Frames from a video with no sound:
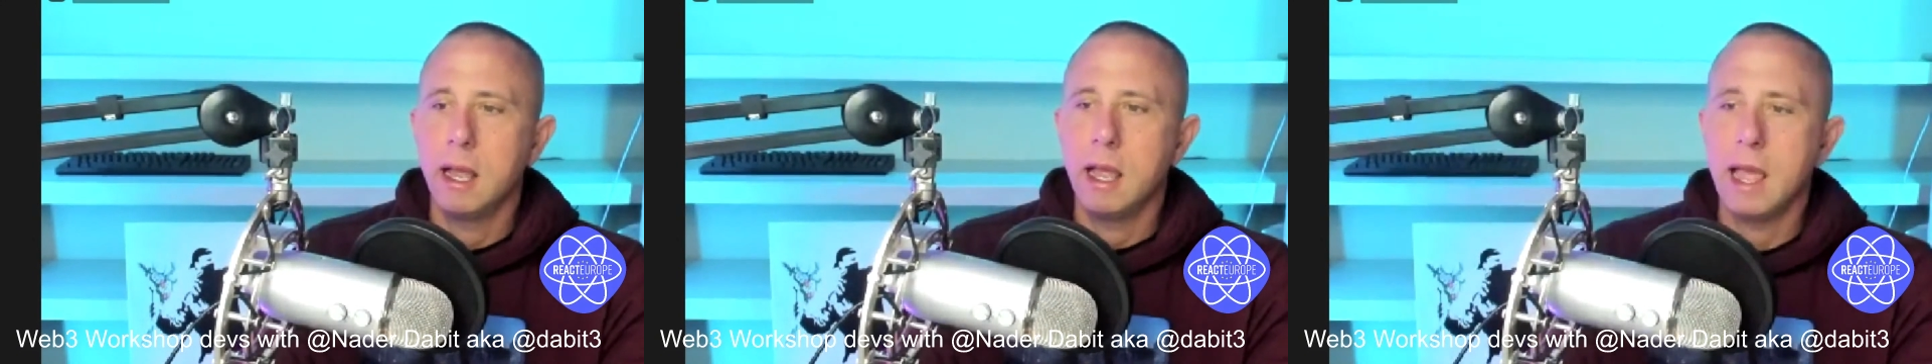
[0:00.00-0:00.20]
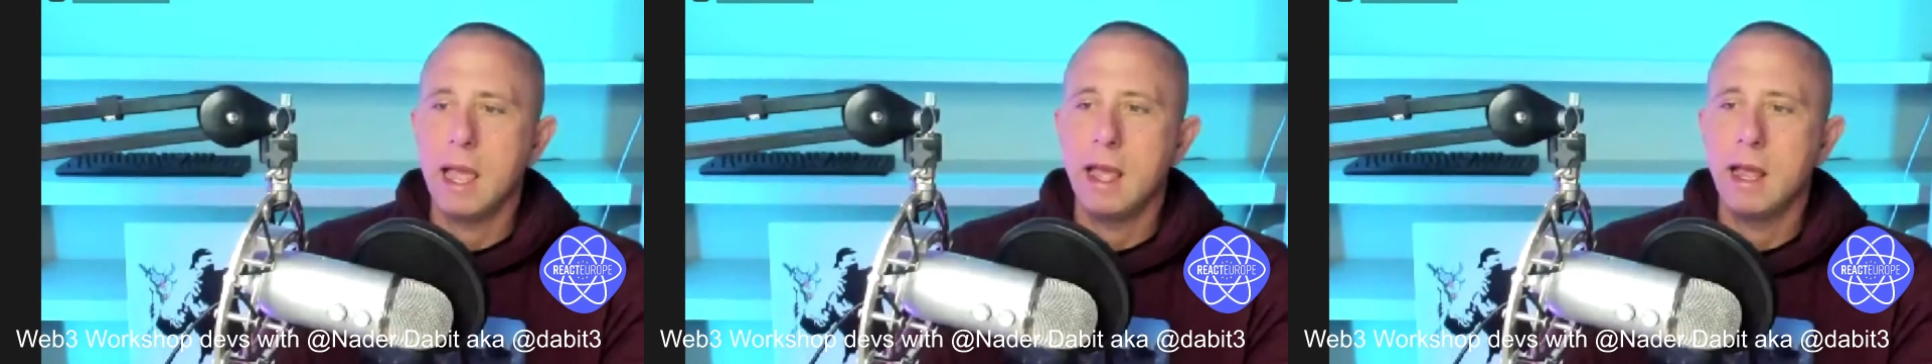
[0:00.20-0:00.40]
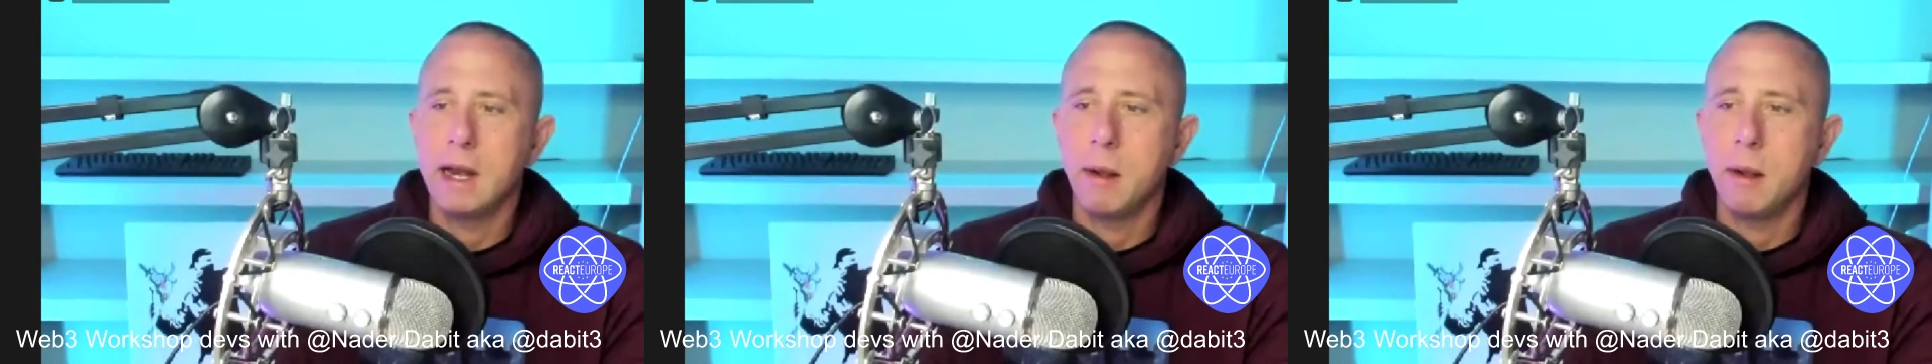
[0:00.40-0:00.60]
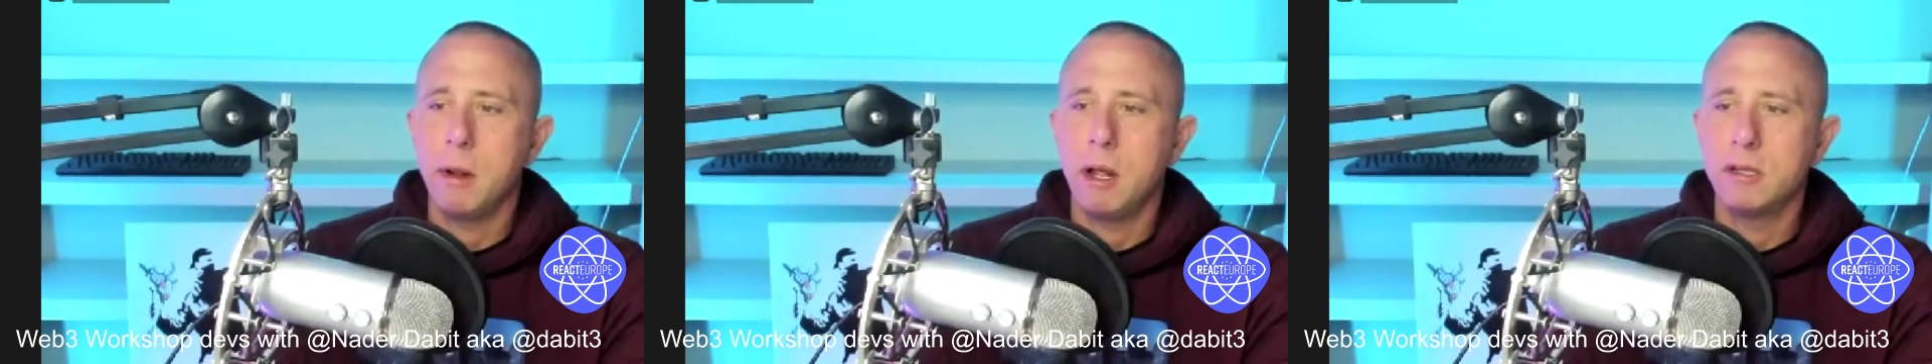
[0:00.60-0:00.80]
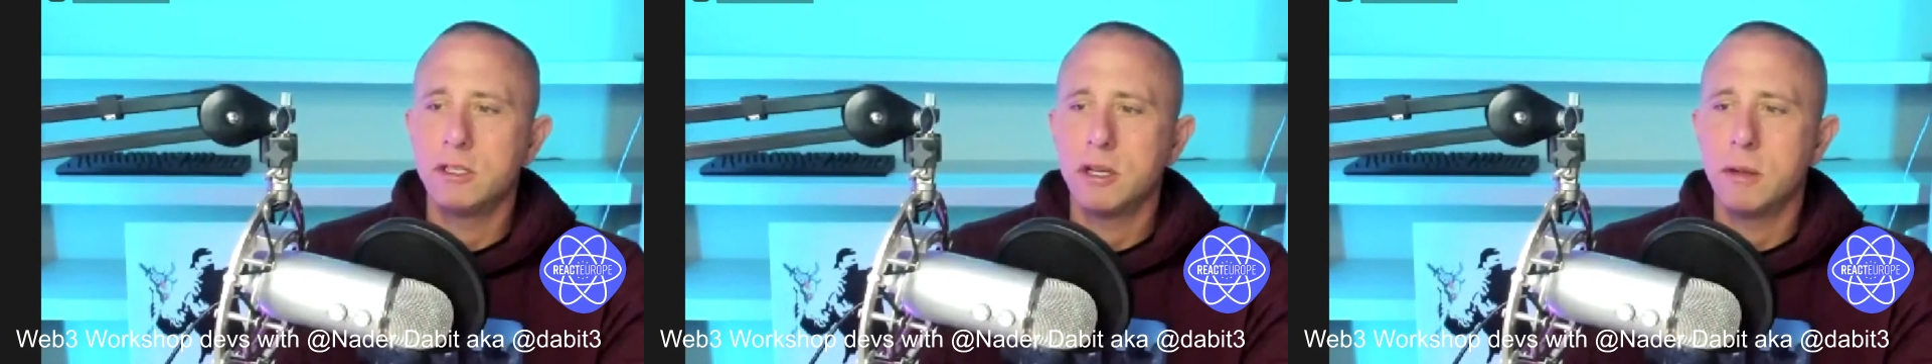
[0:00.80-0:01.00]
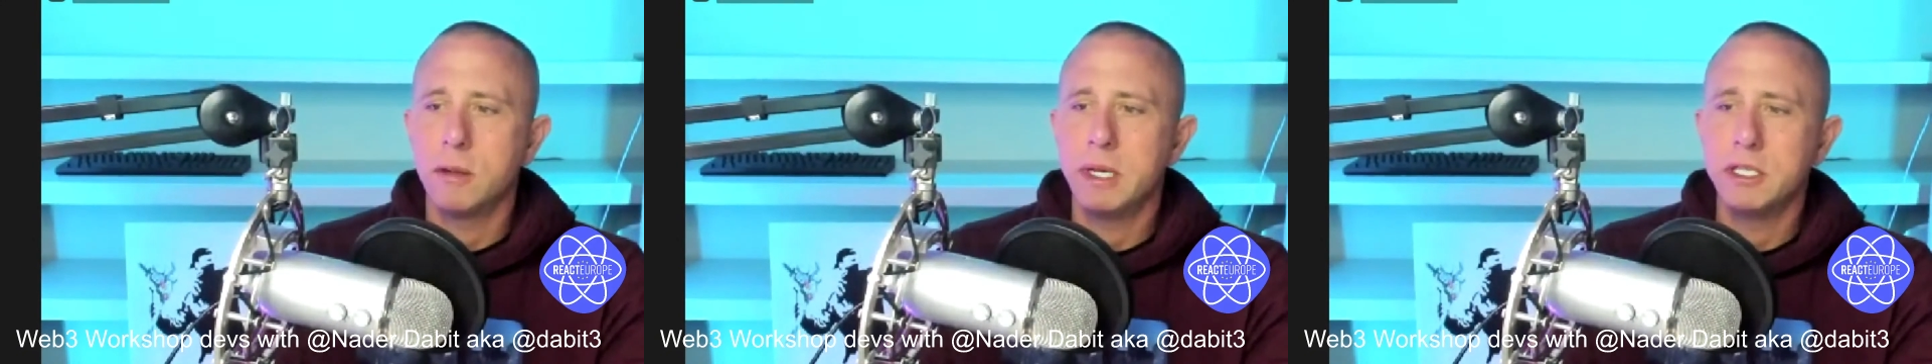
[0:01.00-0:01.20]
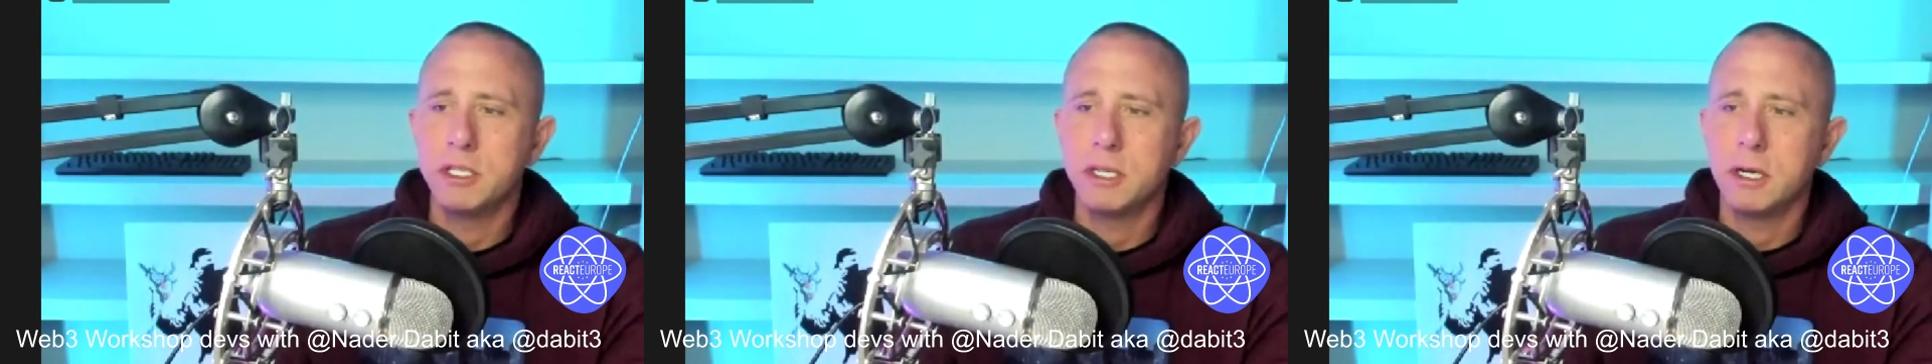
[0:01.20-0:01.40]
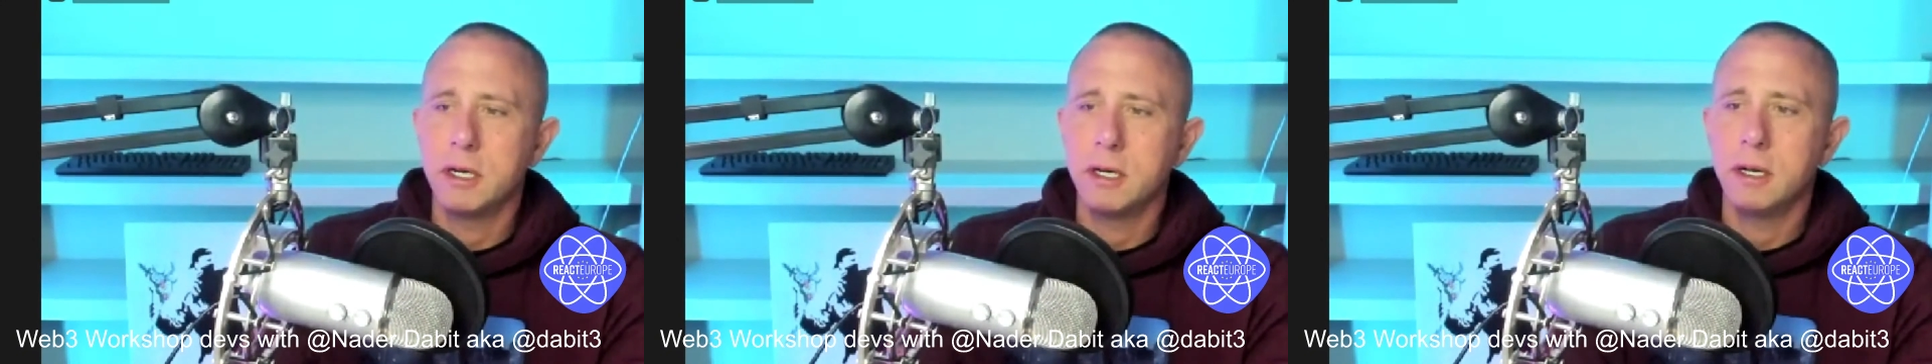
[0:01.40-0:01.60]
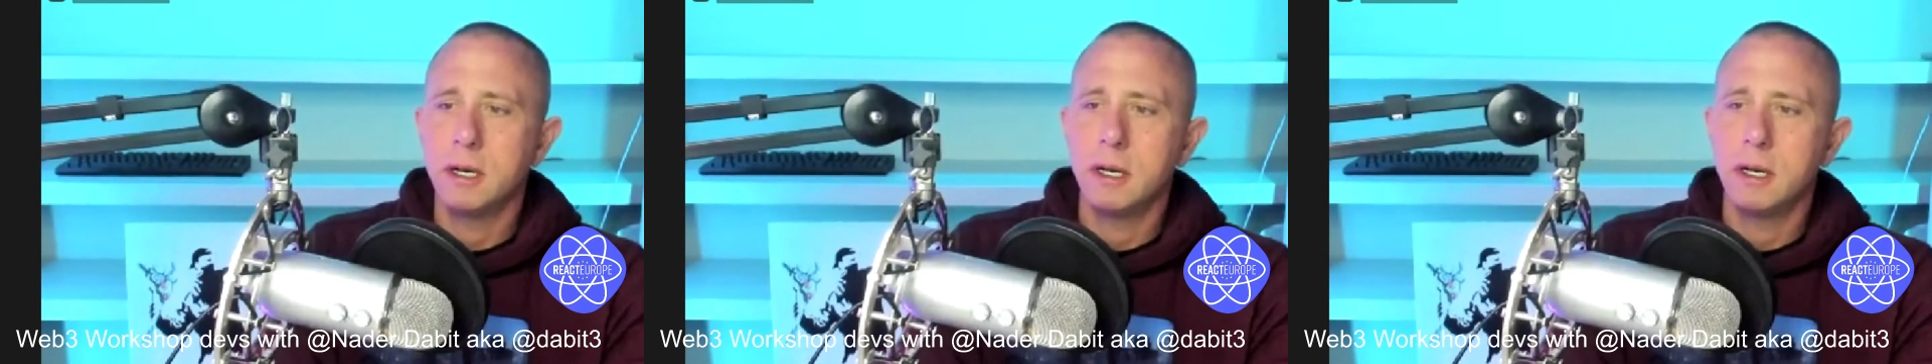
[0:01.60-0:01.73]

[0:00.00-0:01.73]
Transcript: And I'll also mention